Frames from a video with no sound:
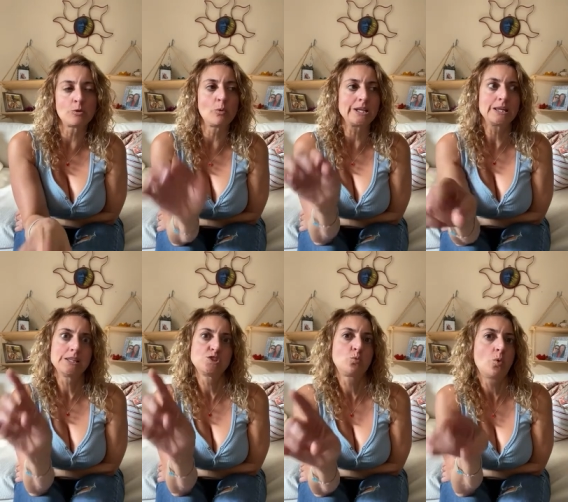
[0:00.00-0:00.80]
thing,
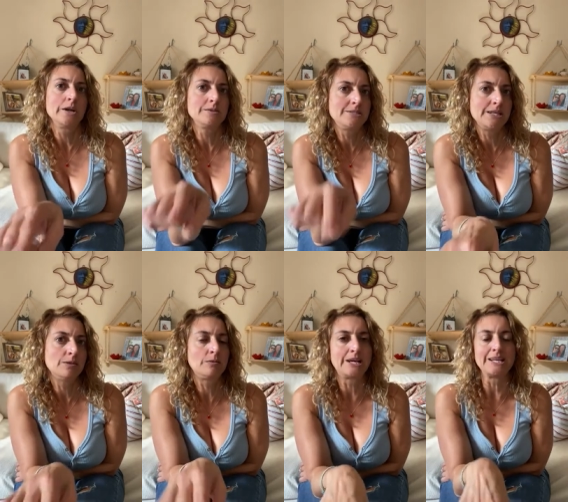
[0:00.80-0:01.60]
winning this one
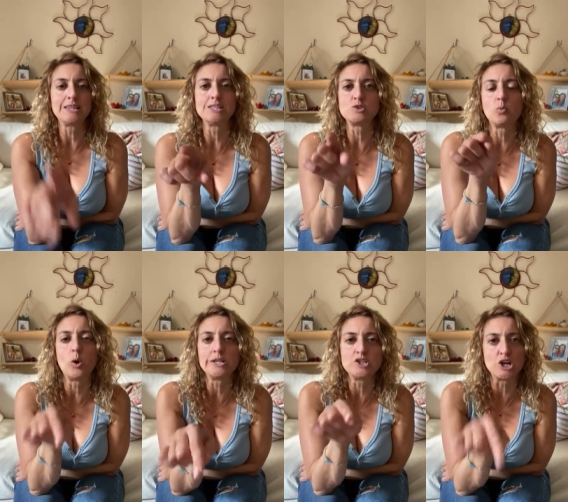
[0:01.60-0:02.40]
deal, getting this
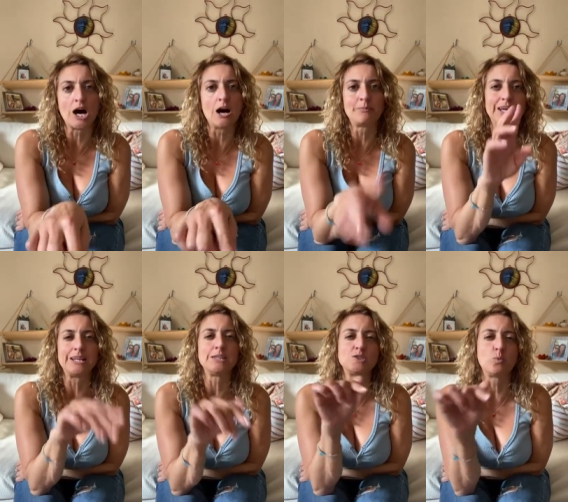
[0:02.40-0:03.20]
one job,
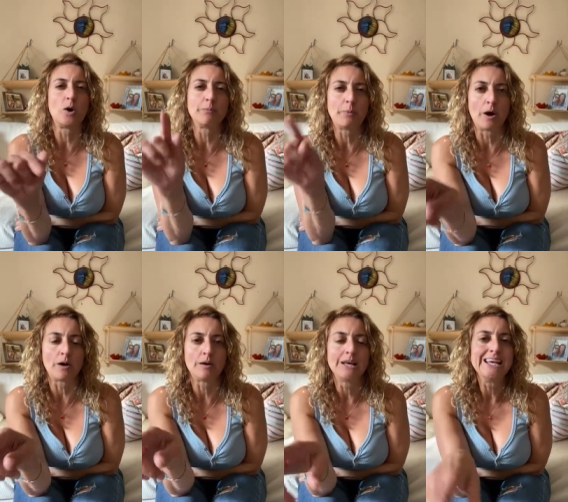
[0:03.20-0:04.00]
getting this one
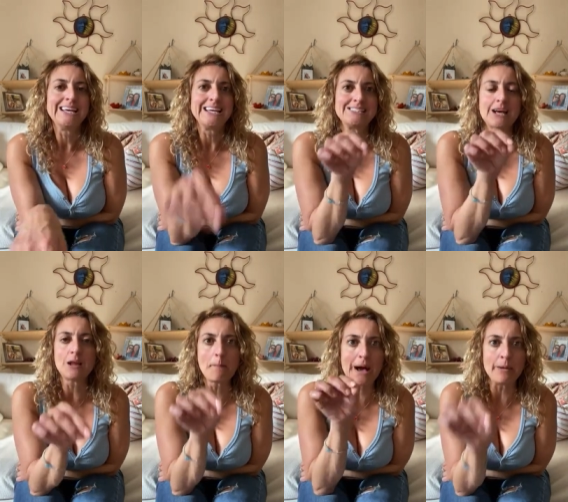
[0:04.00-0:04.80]
part. It's
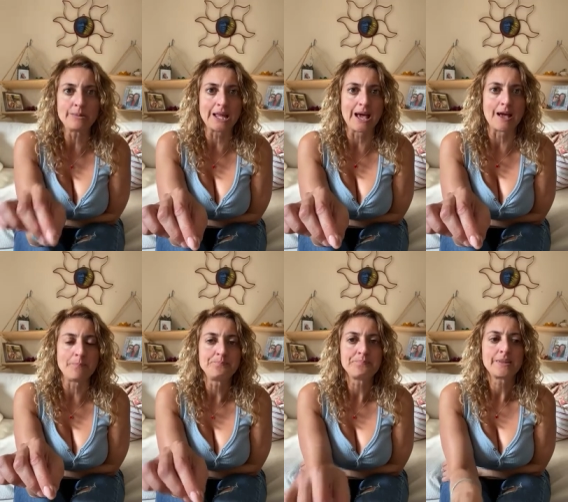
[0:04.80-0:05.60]
not about
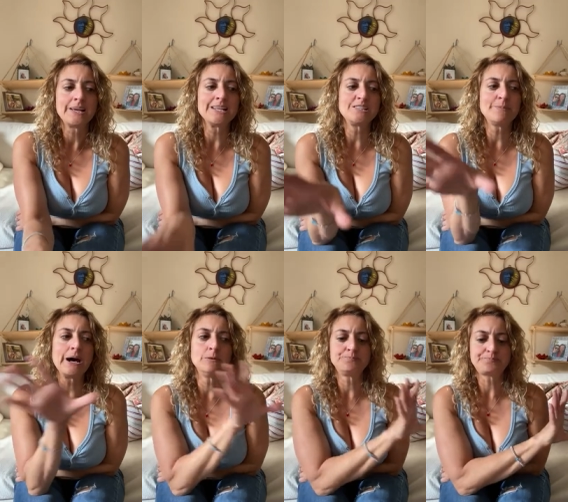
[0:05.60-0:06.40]
that. It's
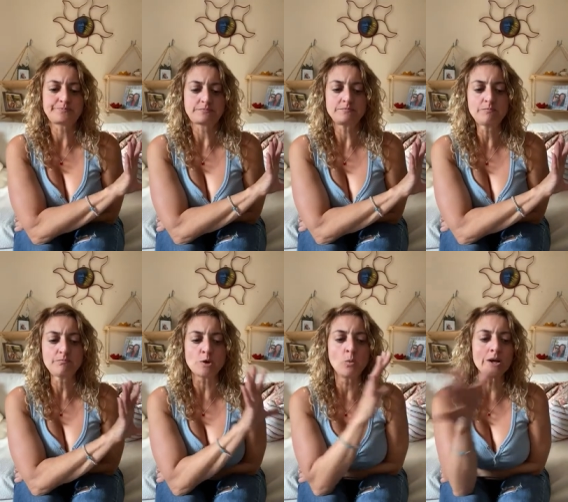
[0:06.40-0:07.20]
about,
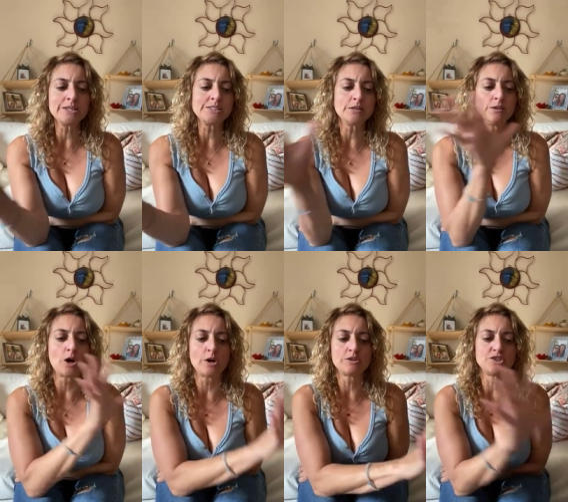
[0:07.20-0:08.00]
what is the
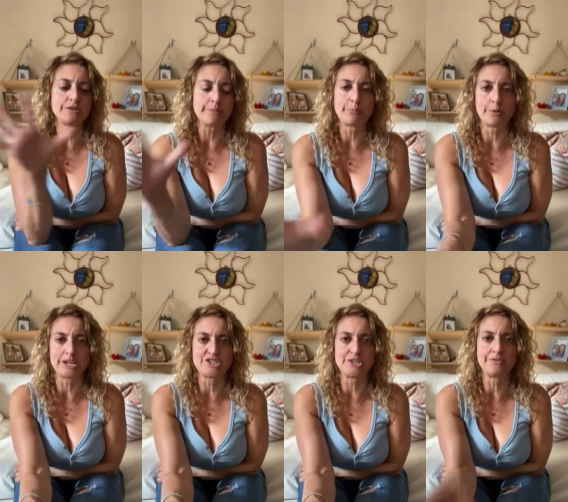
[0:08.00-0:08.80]
larger
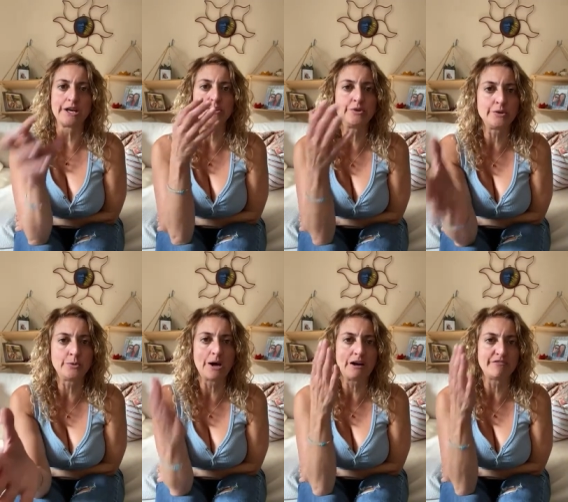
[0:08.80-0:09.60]
impression that
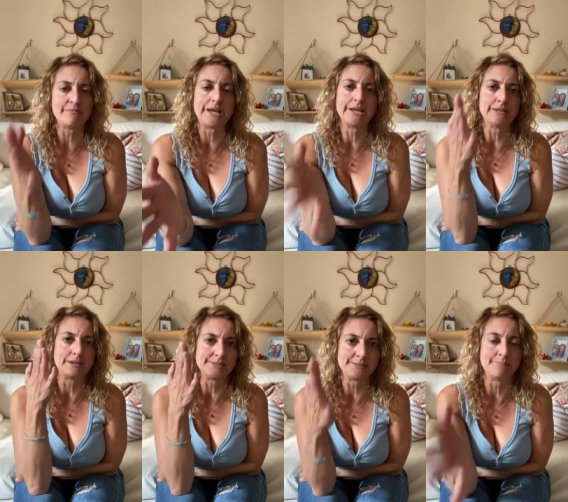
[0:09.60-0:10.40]
you have made
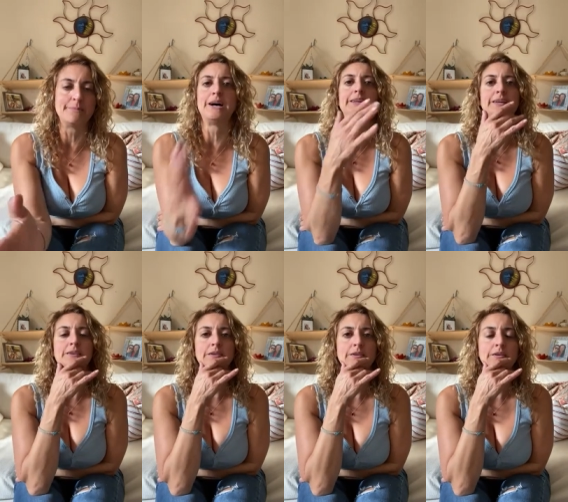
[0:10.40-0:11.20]
on somebody?